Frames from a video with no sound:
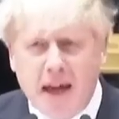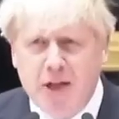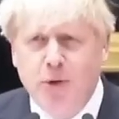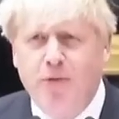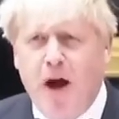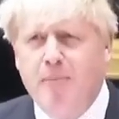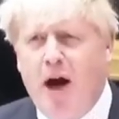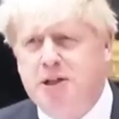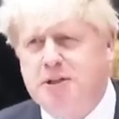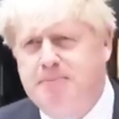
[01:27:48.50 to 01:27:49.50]
Yeah, we definitely
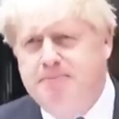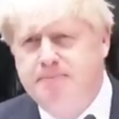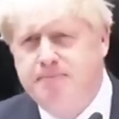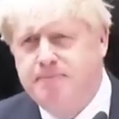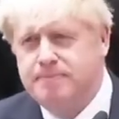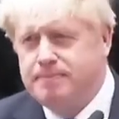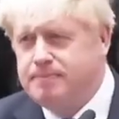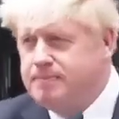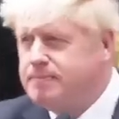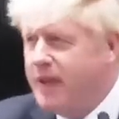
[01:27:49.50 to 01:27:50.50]
want to hear something
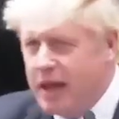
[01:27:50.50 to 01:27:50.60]
about that